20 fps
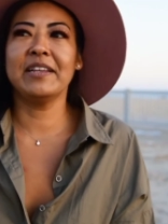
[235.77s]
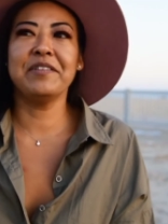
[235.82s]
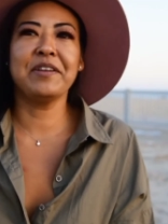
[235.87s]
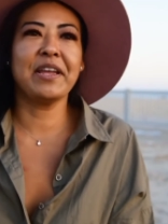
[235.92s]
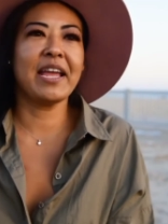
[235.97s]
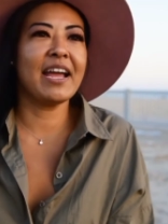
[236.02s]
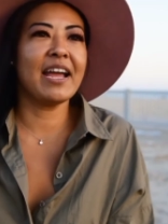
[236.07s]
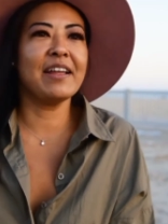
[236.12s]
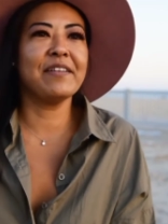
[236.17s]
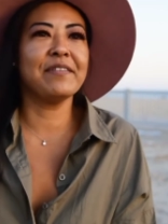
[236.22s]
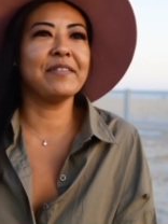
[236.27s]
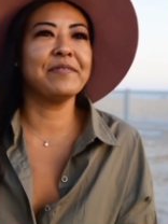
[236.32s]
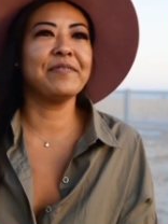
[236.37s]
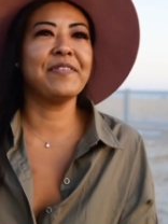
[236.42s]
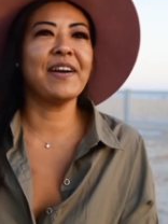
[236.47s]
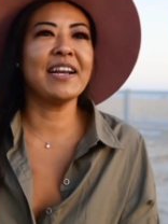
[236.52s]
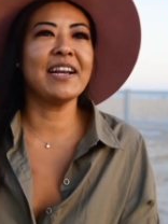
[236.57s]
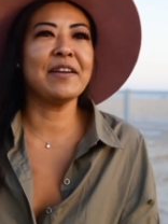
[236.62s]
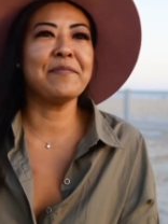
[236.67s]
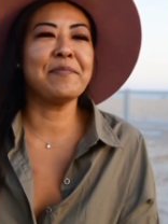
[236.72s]
you can't
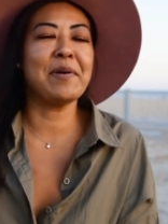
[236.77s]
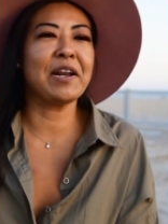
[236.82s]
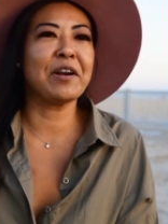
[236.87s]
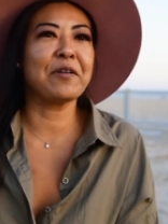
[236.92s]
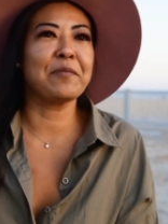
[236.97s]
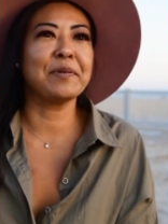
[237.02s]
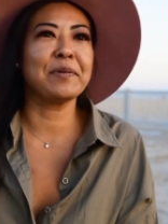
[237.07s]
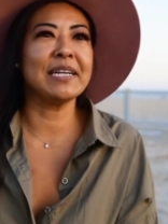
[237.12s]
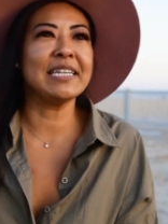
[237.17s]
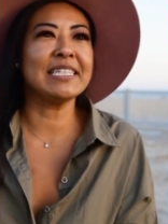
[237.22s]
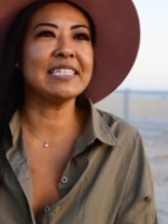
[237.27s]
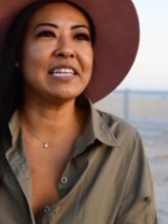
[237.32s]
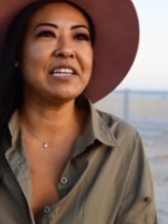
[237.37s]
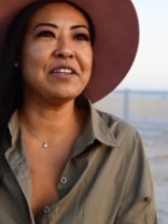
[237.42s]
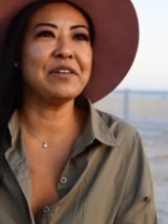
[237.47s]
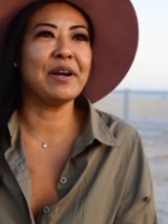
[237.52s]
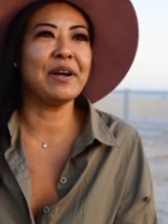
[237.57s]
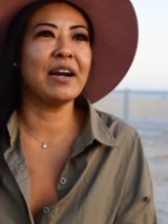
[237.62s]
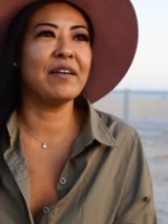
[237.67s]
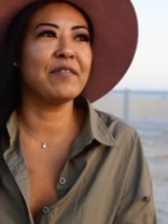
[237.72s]
find a better place that
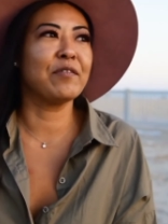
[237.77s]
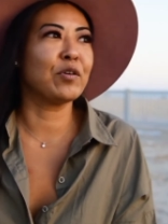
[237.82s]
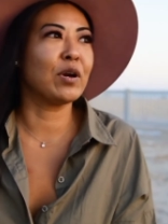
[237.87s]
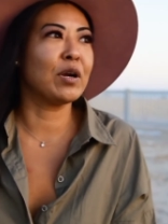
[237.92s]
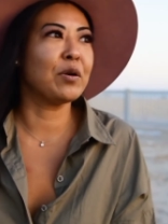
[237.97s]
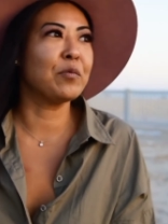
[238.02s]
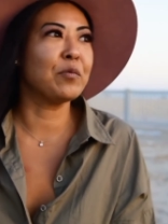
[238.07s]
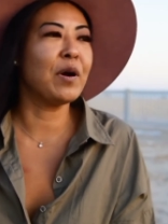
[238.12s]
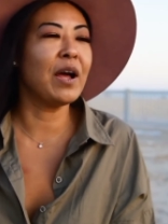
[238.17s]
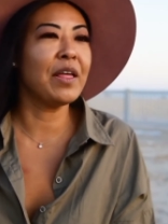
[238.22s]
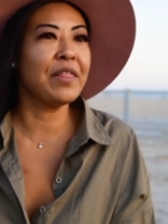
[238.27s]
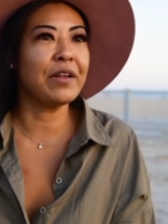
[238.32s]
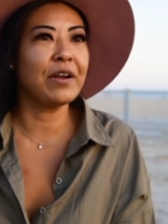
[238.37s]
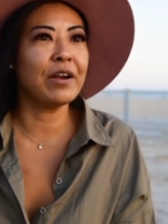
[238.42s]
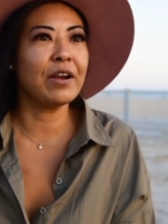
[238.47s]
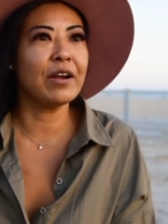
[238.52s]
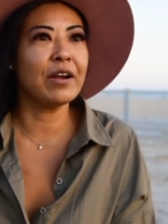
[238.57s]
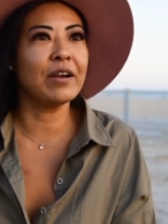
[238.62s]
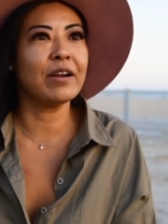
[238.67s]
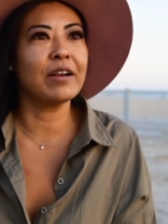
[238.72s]
you have great
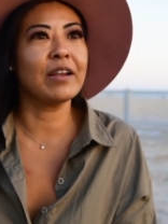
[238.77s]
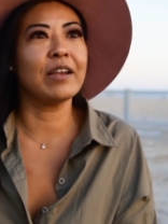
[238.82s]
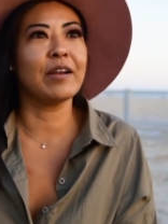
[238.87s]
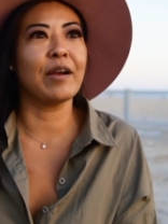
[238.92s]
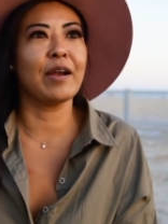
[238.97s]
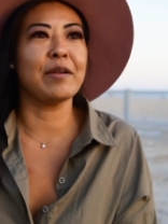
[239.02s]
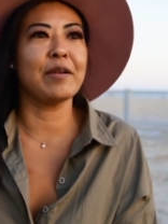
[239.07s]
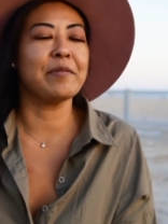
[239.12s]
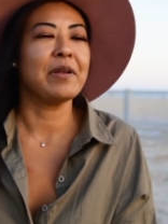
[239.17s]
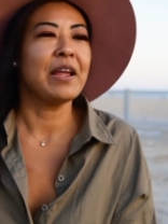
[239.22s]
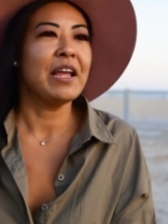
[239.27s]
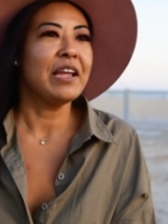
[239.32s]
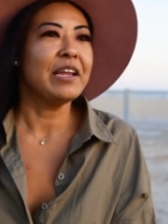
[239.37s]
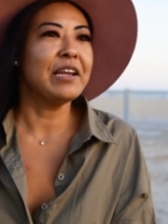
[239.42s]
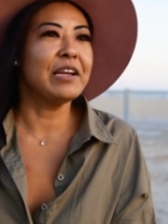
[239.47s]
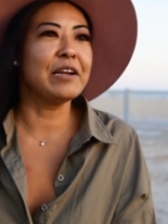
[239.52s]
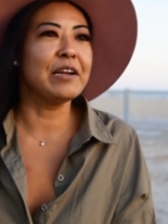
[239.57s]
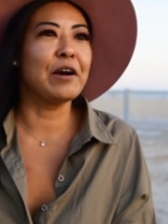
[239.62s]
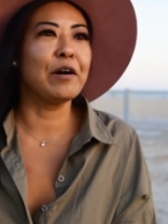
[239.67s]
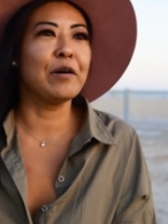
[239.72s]
weather, great, you